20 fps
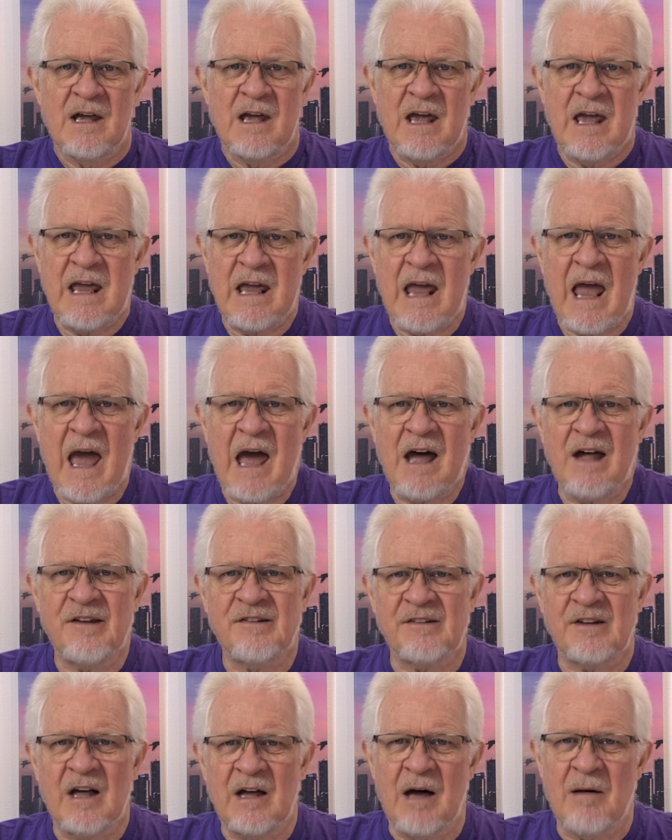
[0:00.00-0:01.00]
He
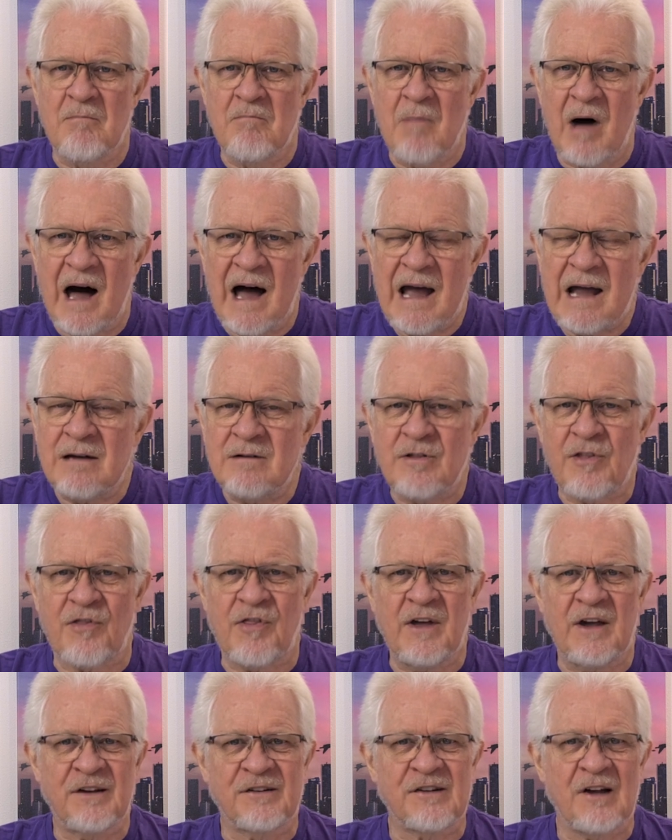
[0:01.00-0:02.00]
has a mind that
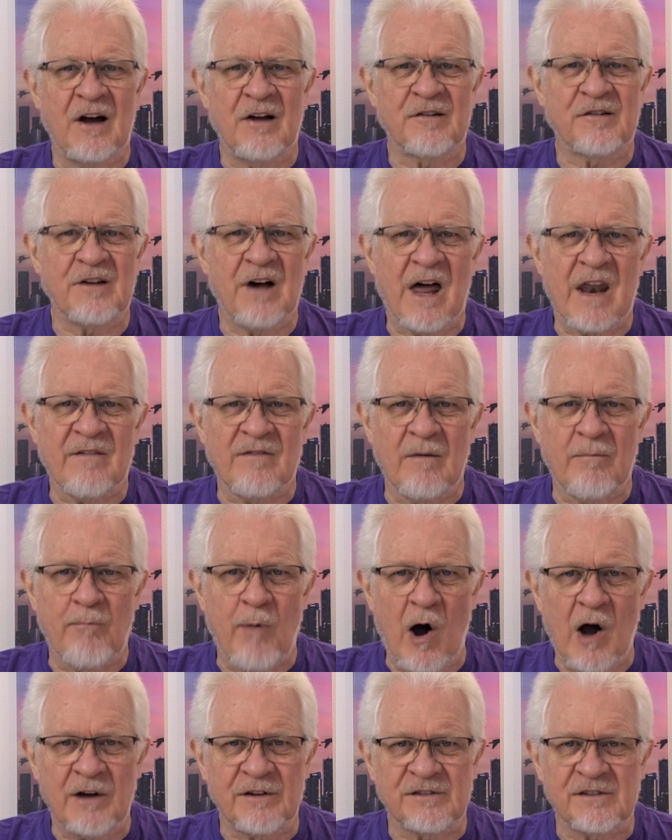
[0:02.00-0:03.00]
thinks outside of a
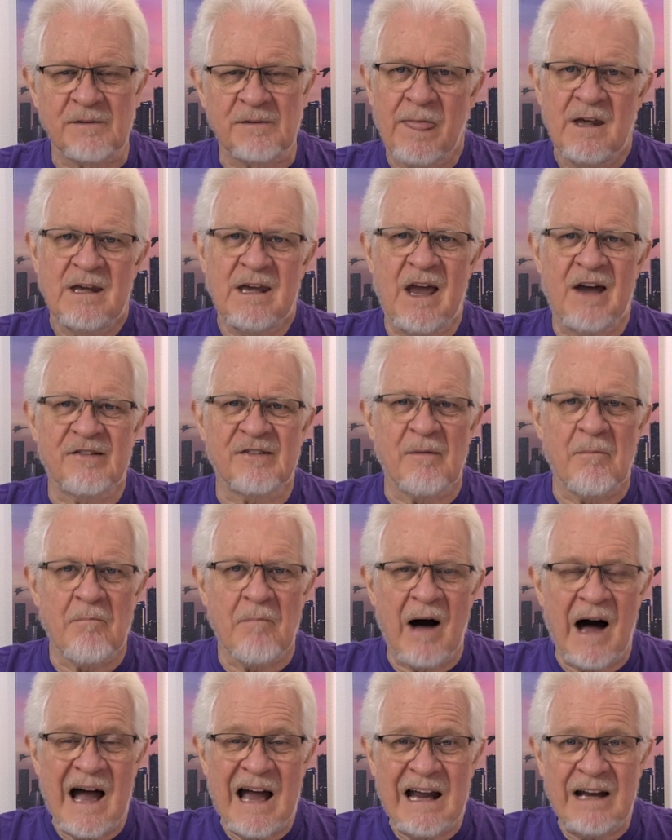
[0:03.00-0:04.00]
box. He has a
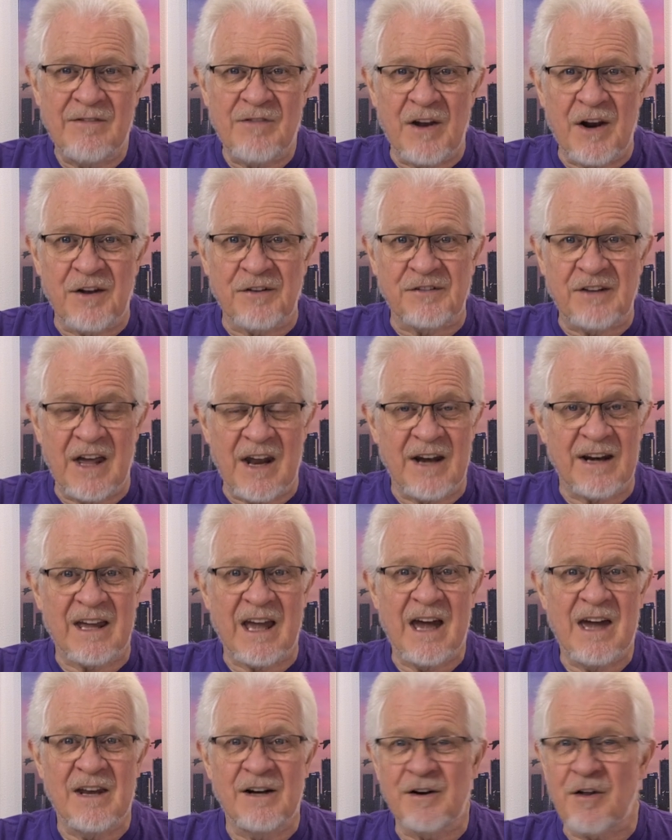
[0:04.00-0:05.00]
mind that is
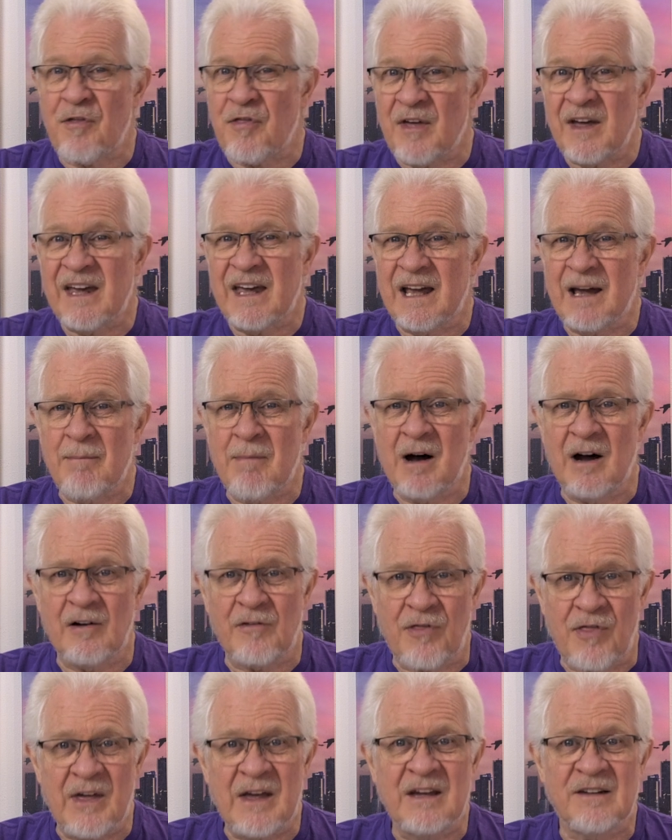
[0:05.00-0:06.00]
dedicated to thinking
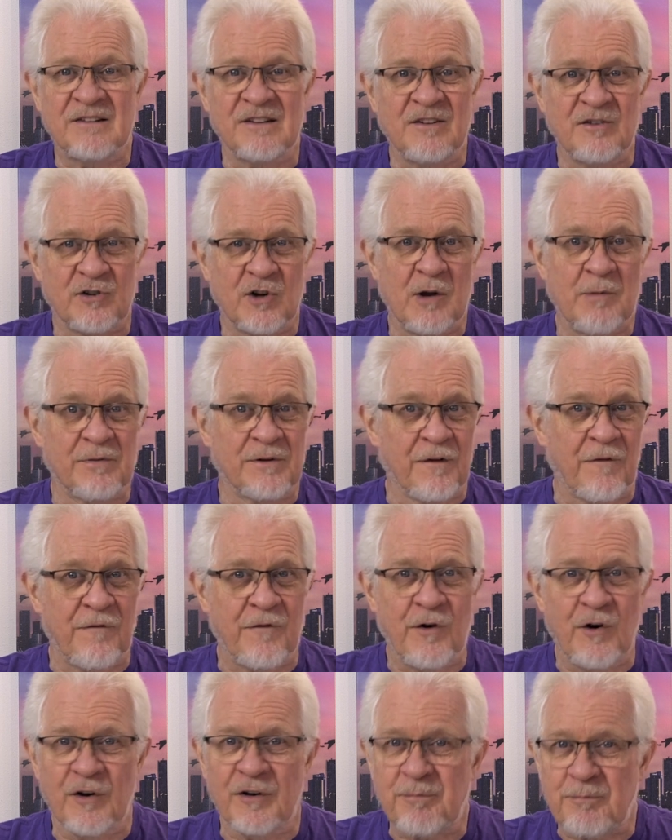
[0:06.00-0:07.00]
about things in terms of
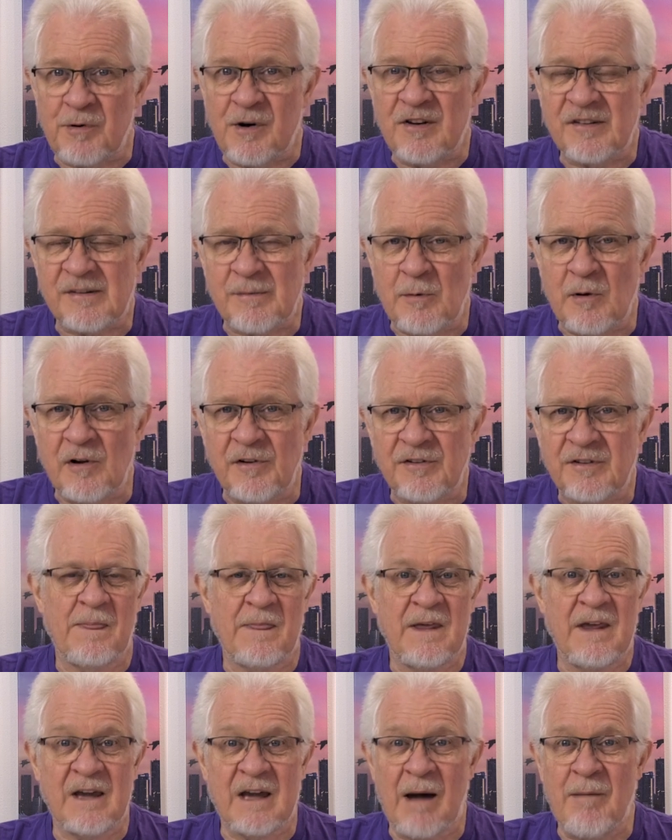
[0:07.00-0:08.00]
first principles.
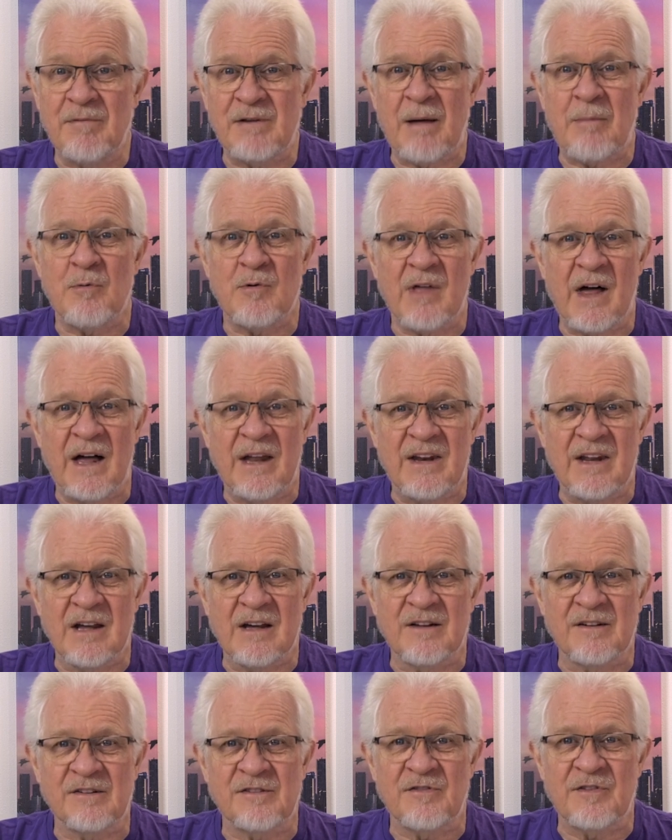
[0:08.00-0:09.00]
He comes up with
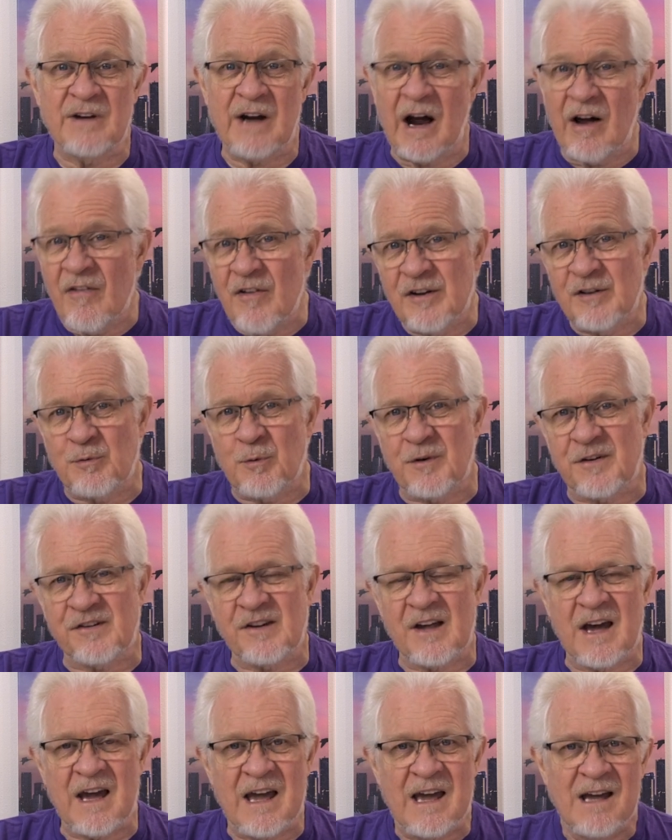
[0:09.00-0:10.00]
ideas that others would
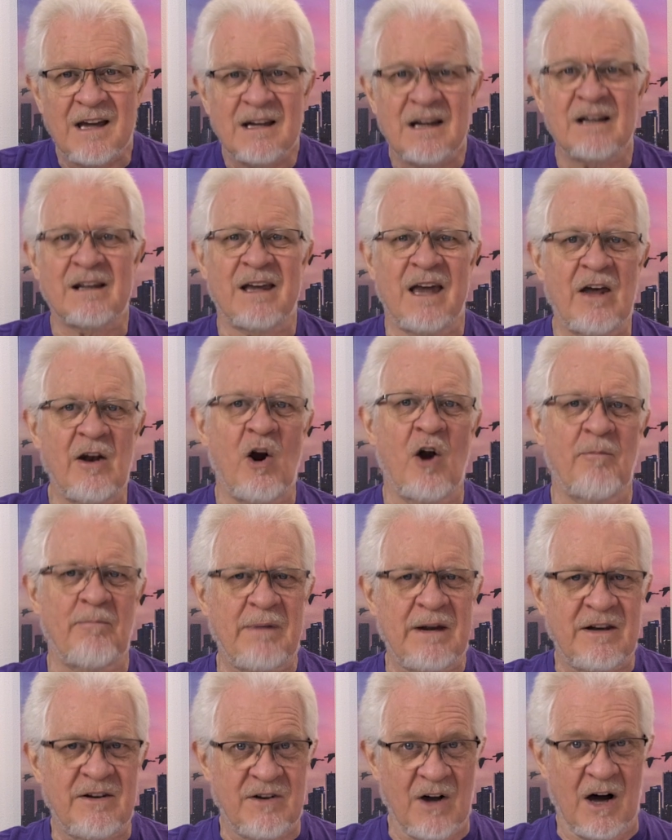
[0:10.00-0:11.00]
say it cannot
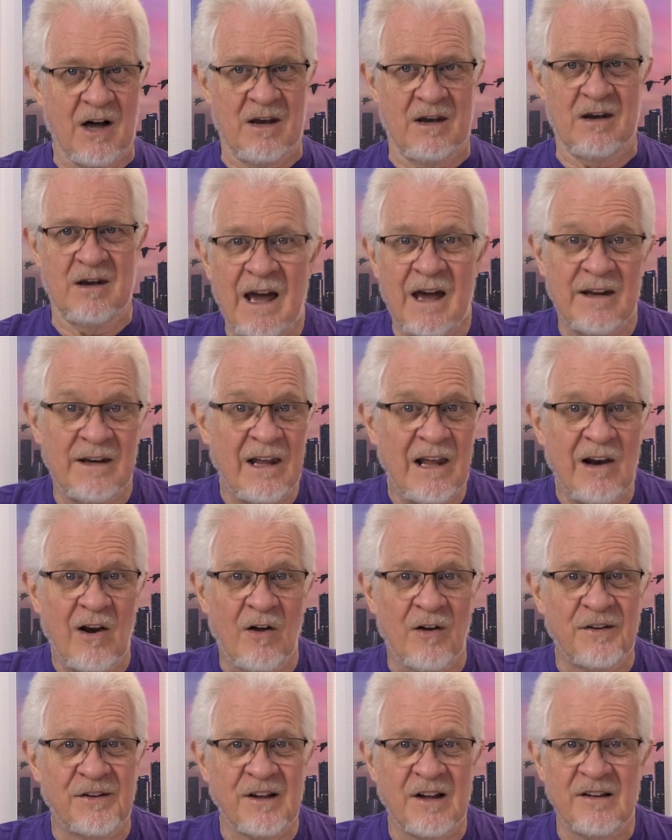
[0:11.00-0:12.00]
be done. And
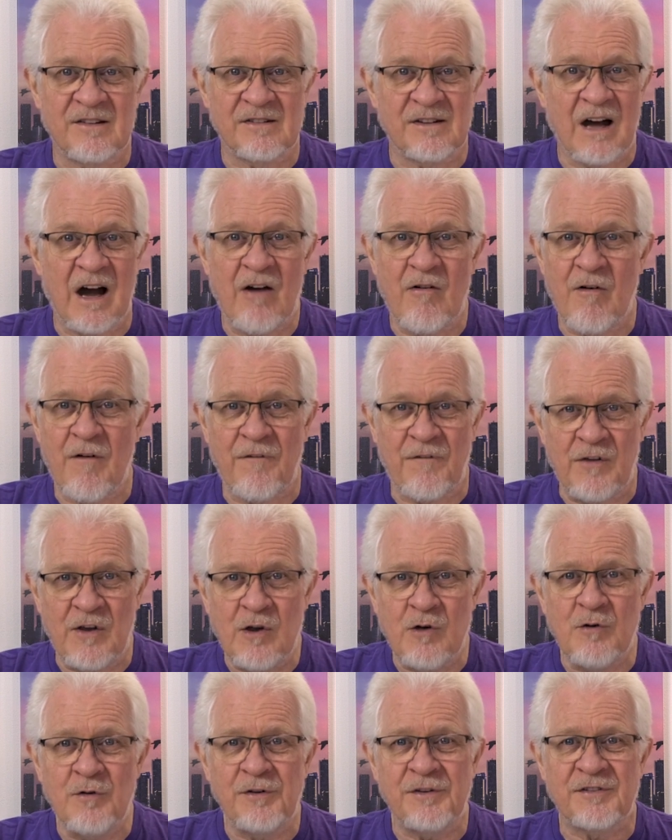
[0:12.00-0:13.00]
Elon says, I
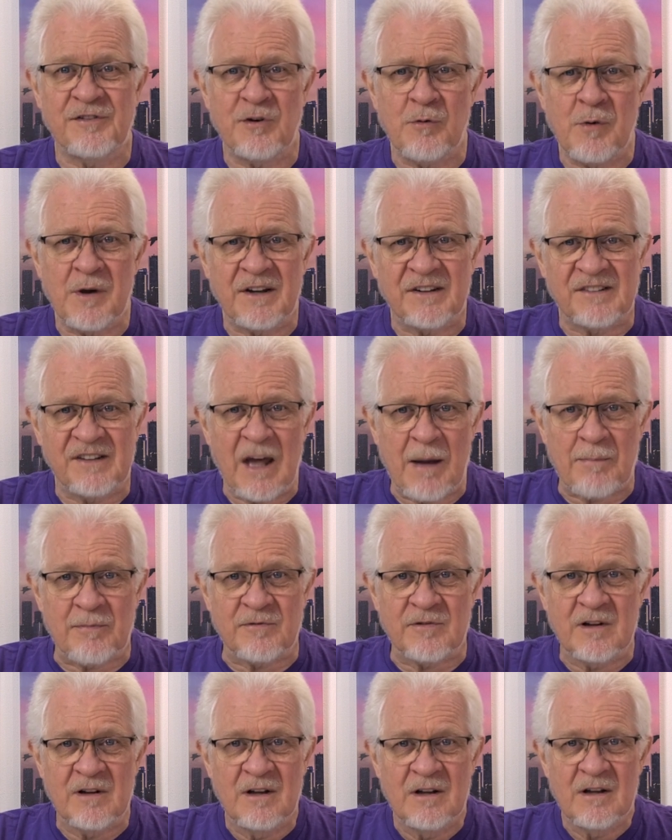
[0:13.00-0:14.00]
refuse to
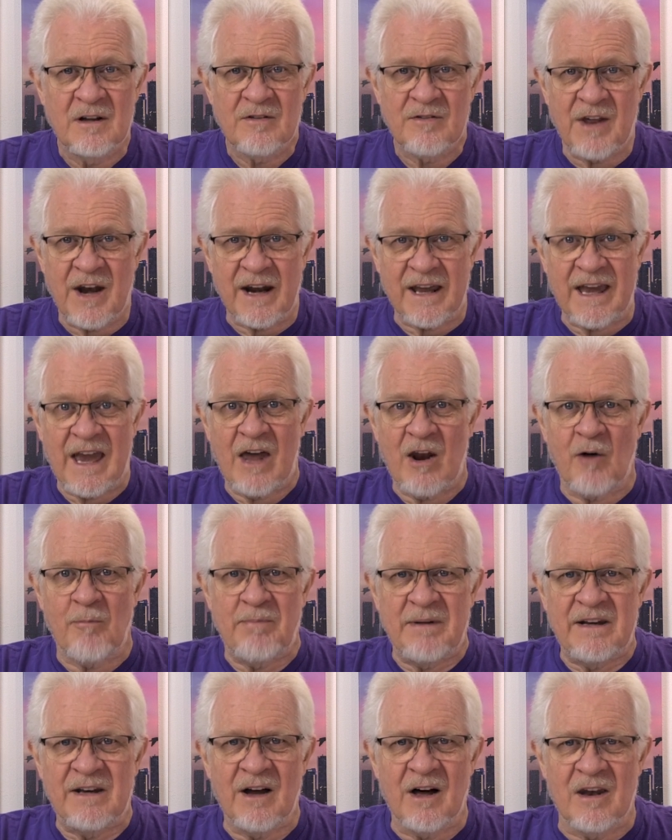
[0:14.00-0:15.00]
accept that it cannot
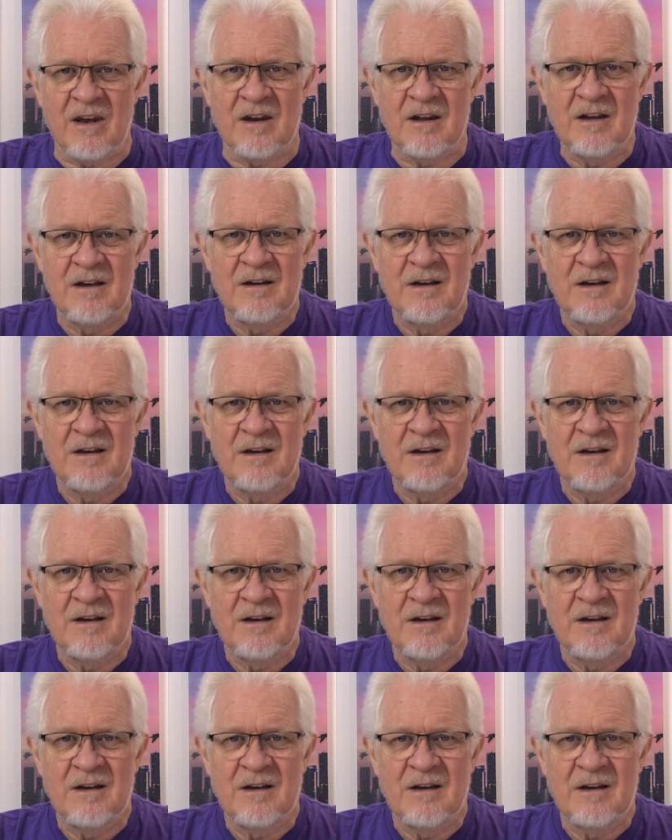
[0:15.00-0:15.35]
be done.